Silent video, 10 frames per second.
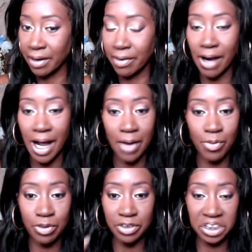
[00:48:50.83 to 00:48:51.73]

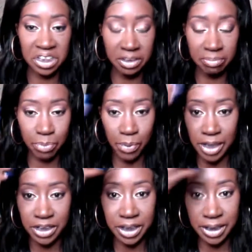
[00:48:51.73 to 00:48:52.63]
basically it's
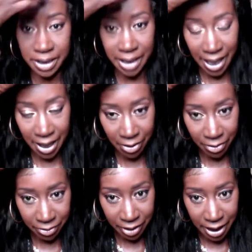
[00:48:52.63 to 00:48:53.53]
on there.
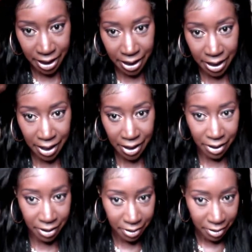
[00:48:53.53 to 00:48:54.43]
I will just
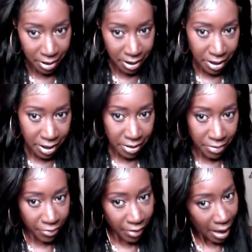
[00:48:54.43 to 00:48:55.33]
brush it
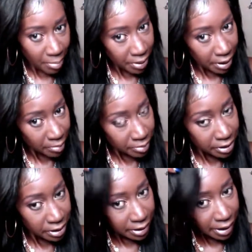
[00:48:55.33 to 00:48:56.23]
down and
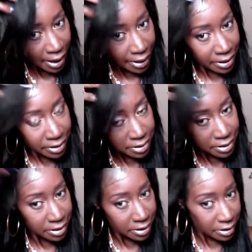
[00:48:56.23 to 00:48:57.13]
uh,
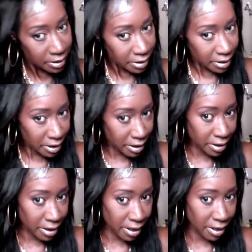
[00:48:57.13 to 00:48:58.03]
wrap it
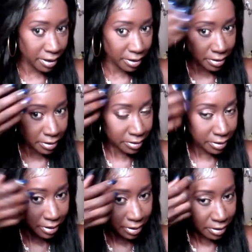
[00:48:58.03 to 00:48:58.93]
up
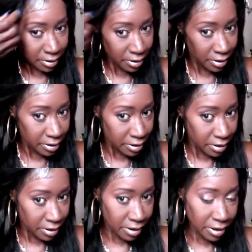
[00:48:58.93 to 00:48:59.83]
tonight.
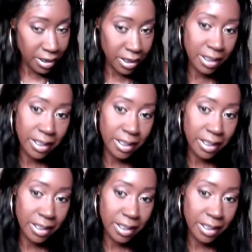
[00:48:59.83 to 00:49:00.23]
And uh,